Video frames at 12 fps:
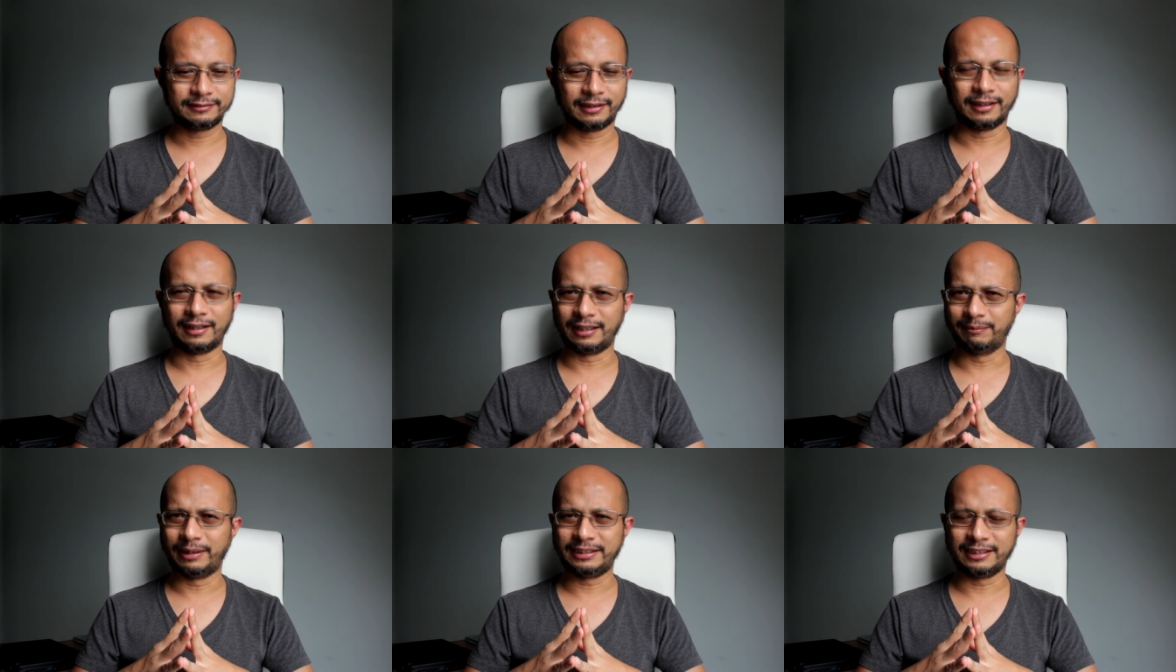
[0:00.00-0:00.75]

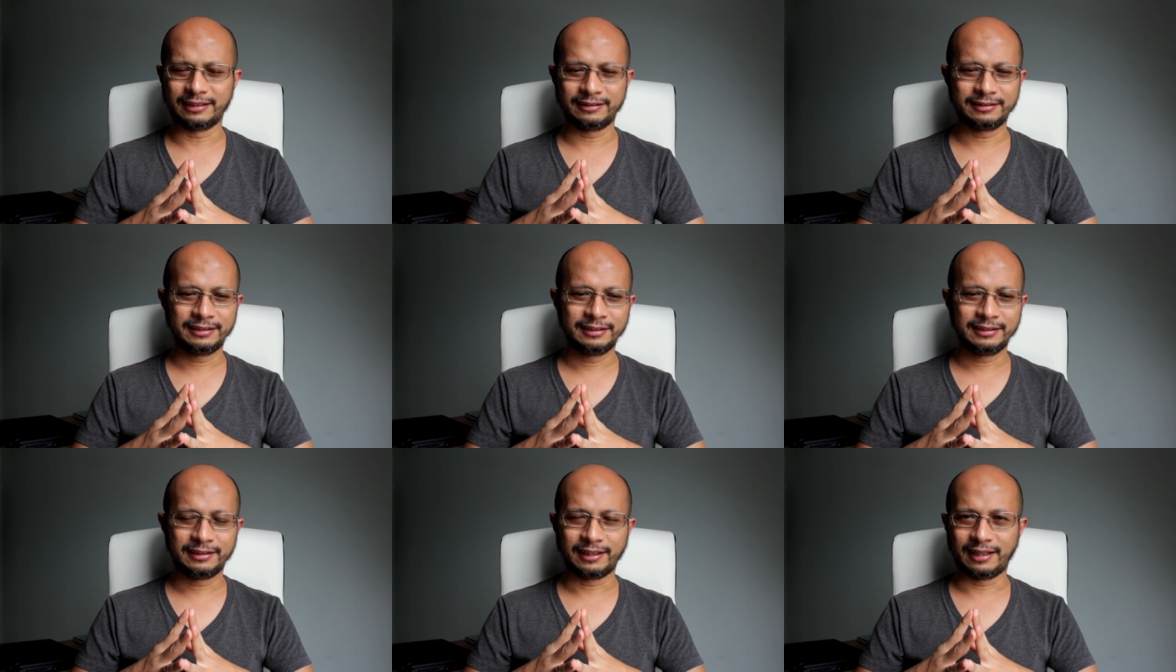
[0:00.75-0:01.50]
Ada banyak.
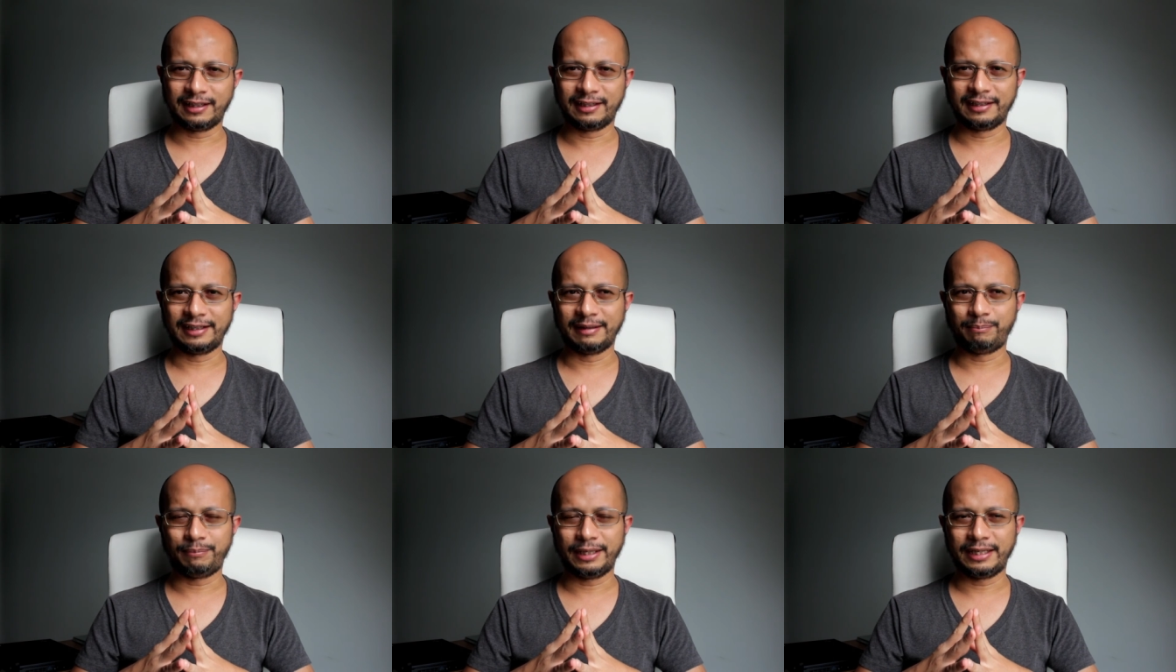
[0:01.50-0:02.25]

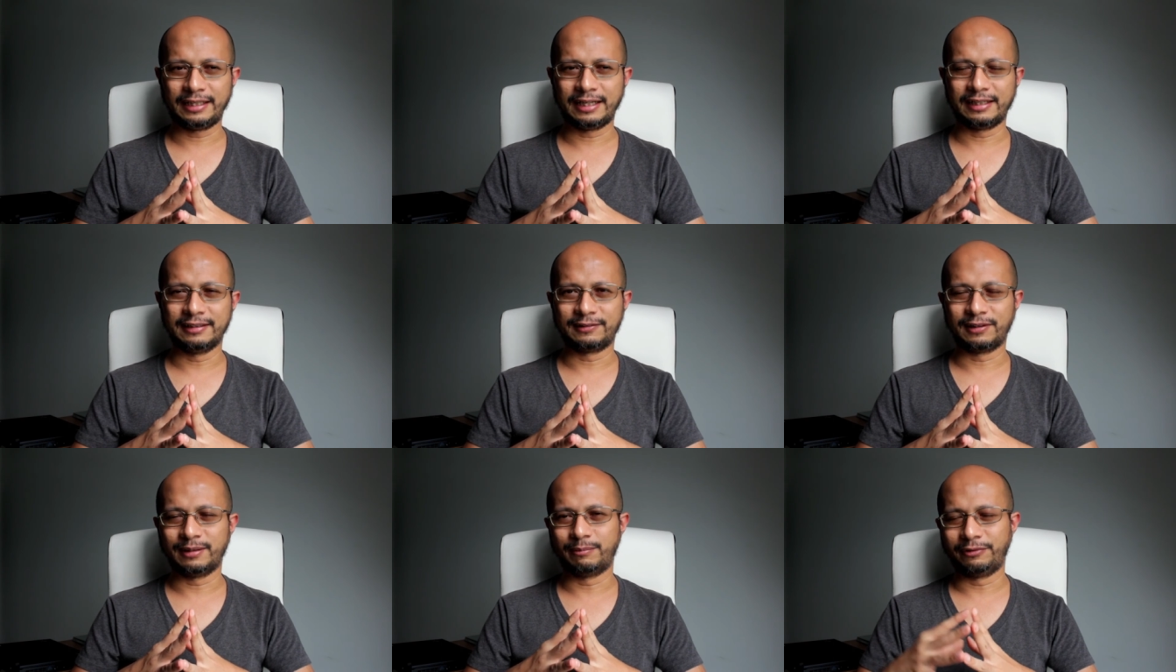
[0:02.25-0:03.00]
I plan nak ada
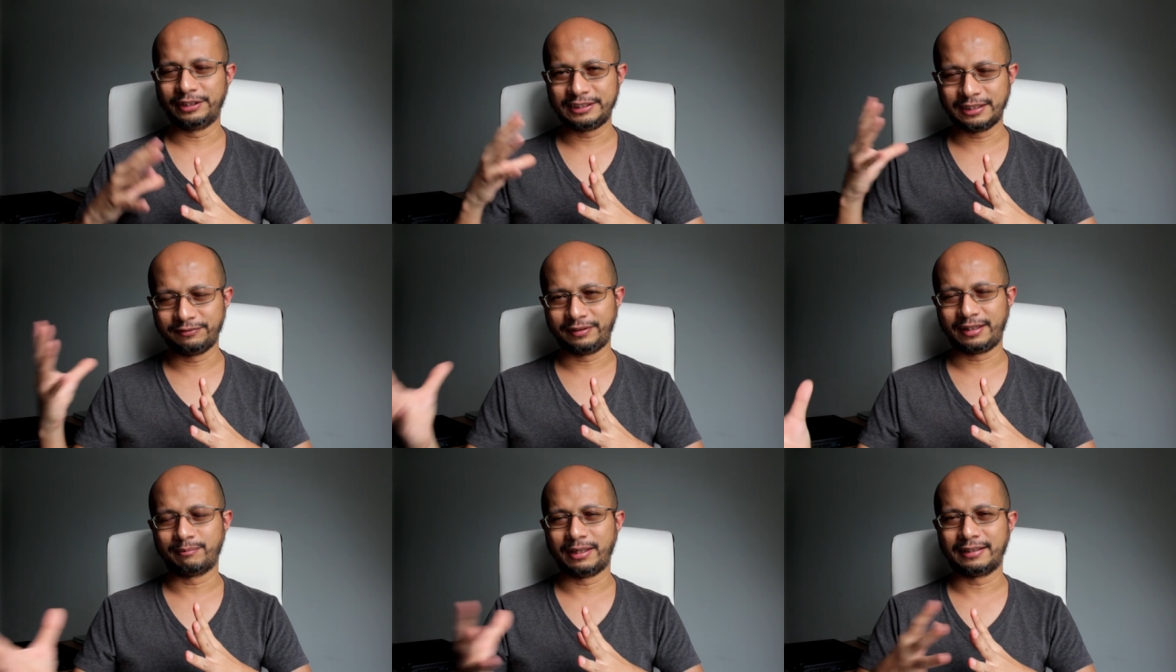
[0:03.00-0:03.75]
collaboration
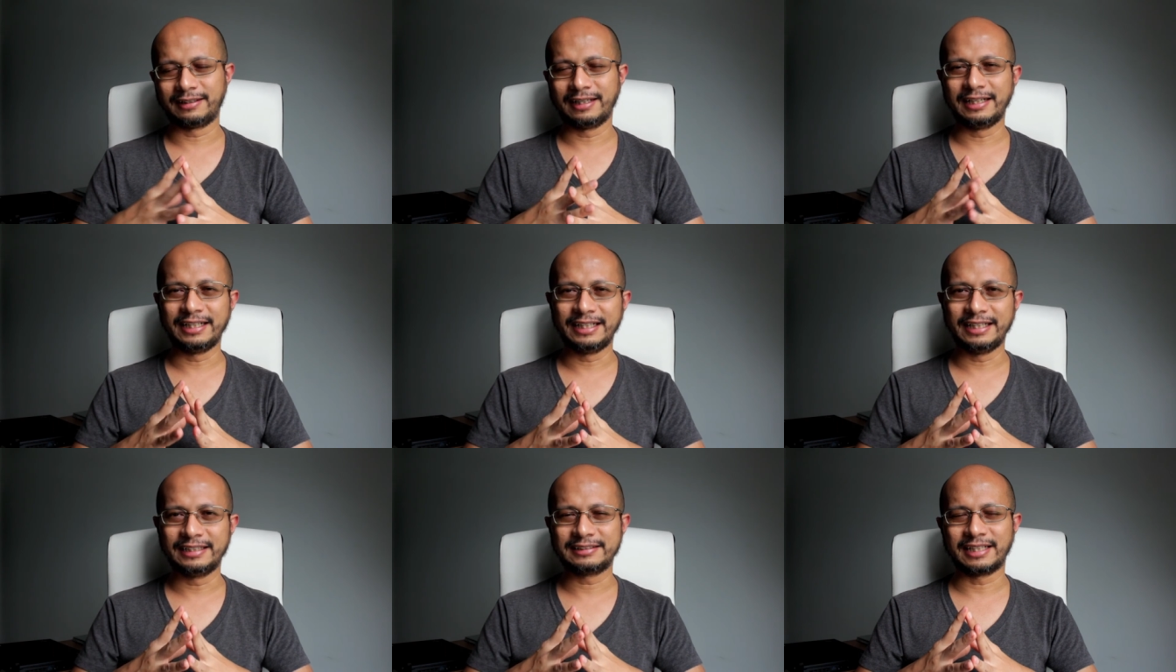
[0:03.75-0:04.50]
with my
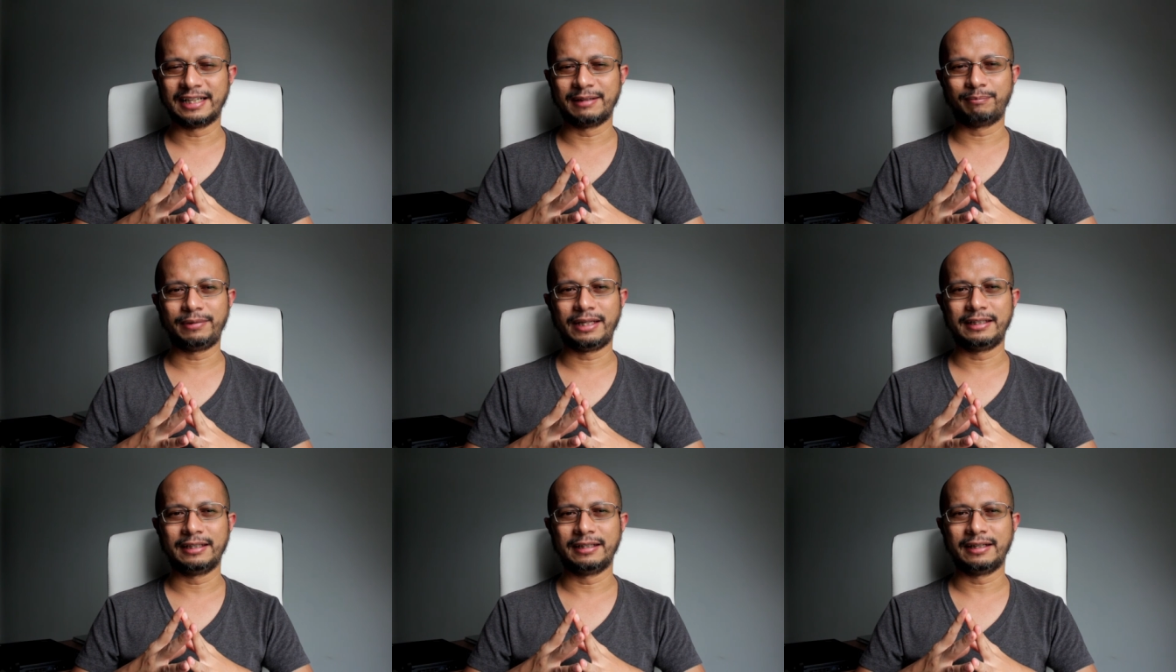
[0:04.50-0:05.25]
colleagues. I
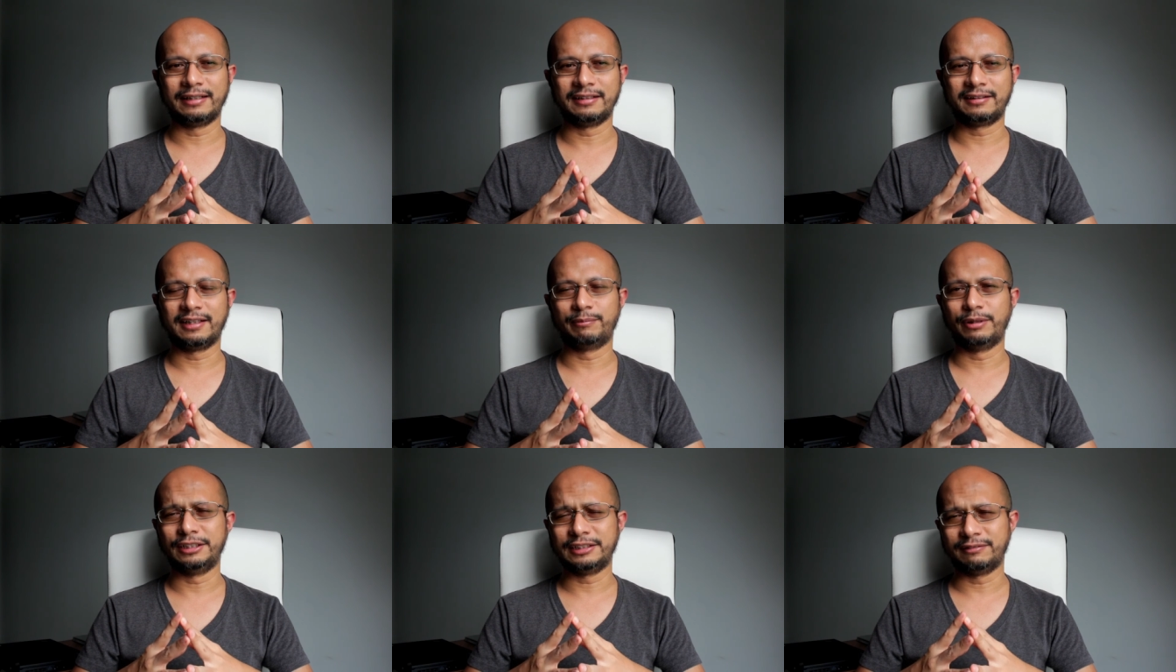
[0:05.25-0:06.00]
plan nak ada
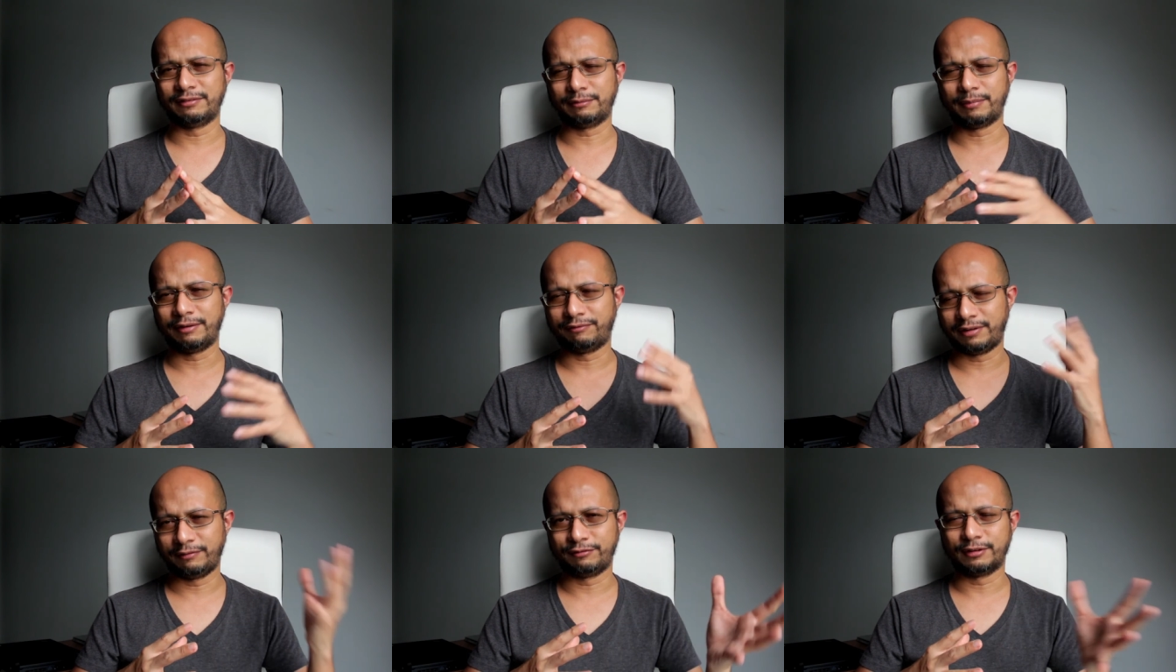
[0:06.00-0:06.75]
collaboration with my
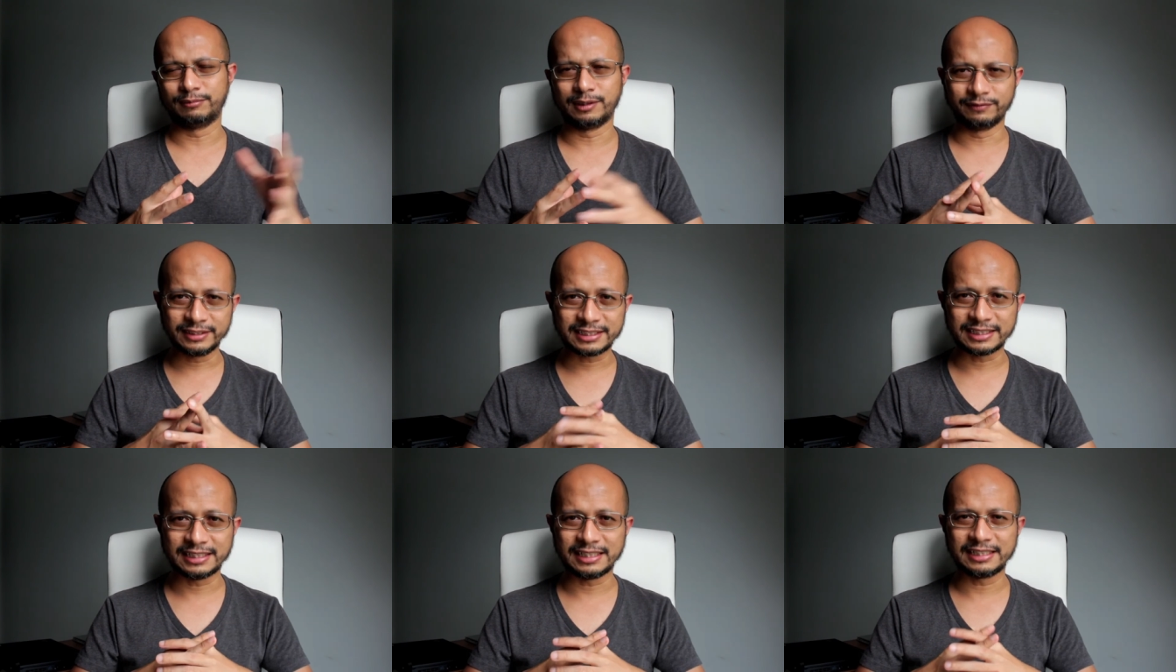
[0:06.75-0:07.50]
friend from
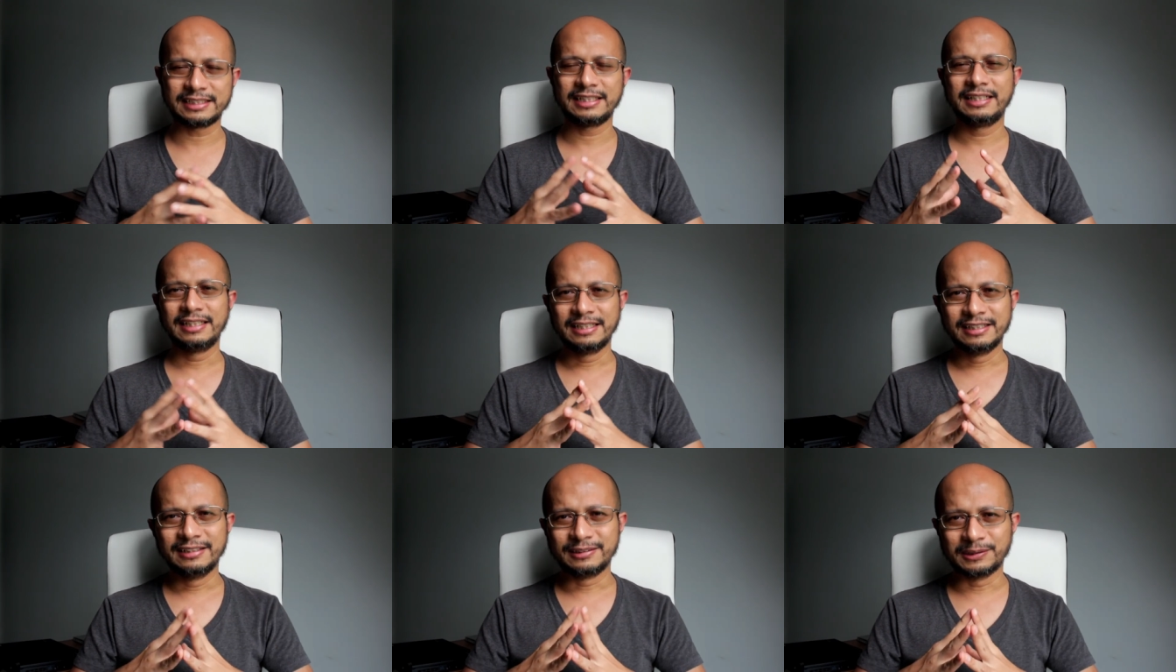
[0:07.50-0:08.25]
overseas.
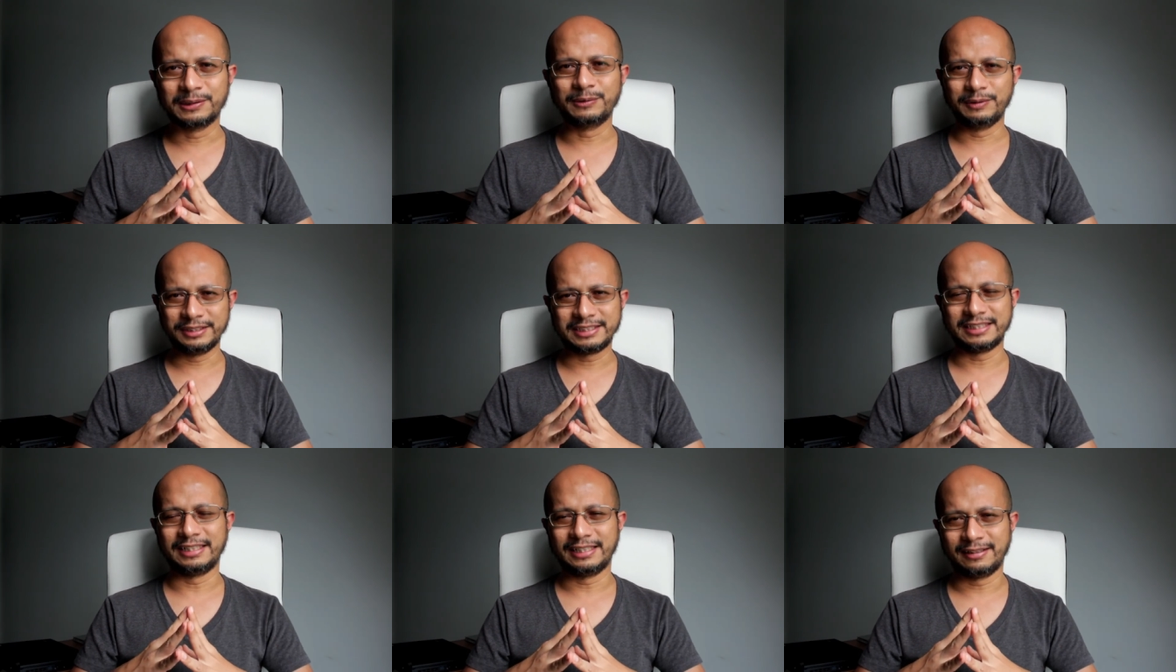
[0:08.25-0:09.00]
So we'll
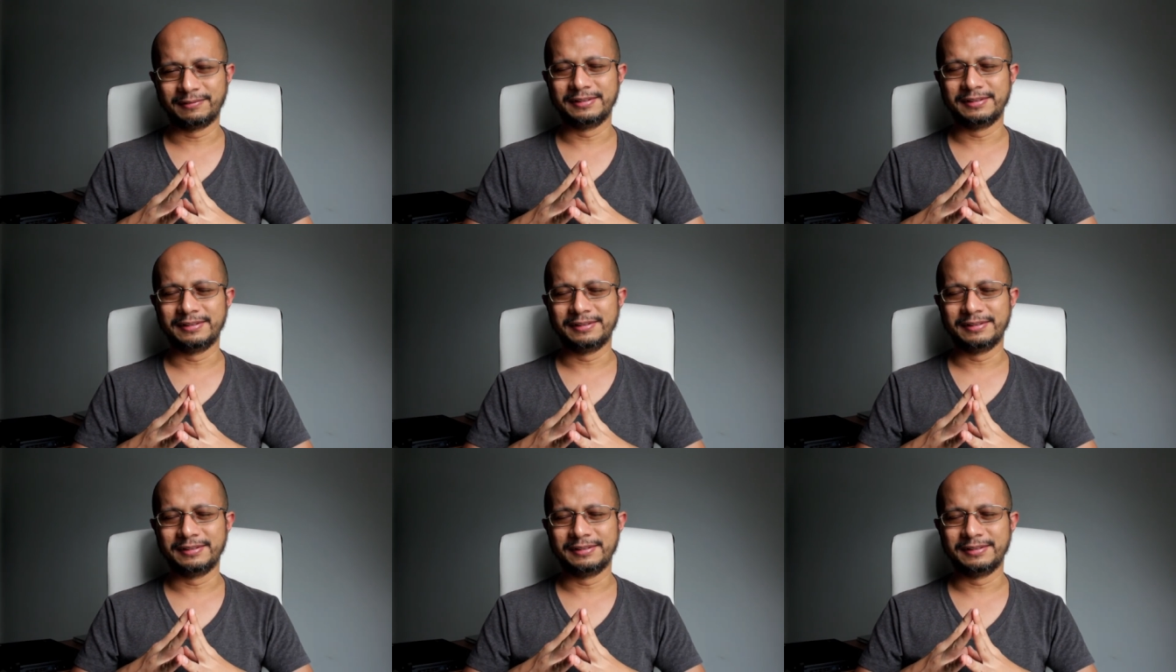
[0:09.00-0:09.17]
see.